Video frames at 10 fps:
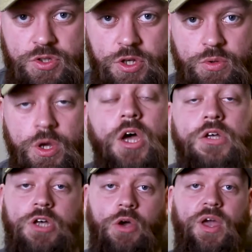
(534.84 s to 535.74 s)
to do.
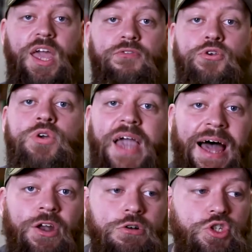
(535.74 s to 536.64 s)
So if you
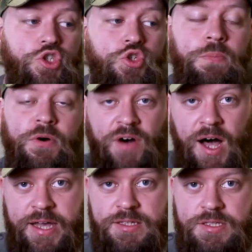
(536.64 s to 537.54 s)
cannot
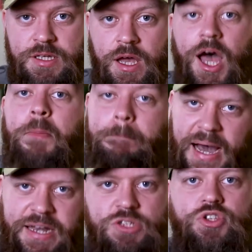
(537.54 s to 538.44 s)
supervise,
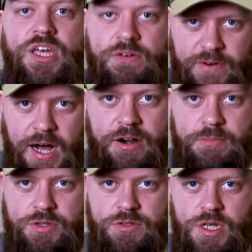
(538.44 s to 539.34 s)
manage the
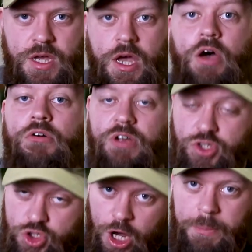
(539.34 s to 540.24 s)
environment.
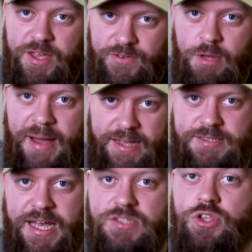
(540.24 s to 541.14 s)
Stop giving them
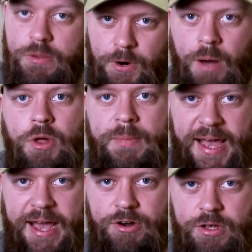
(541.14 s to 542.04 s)
access to the problem
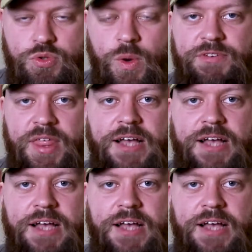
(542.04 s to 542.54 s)
areas, whether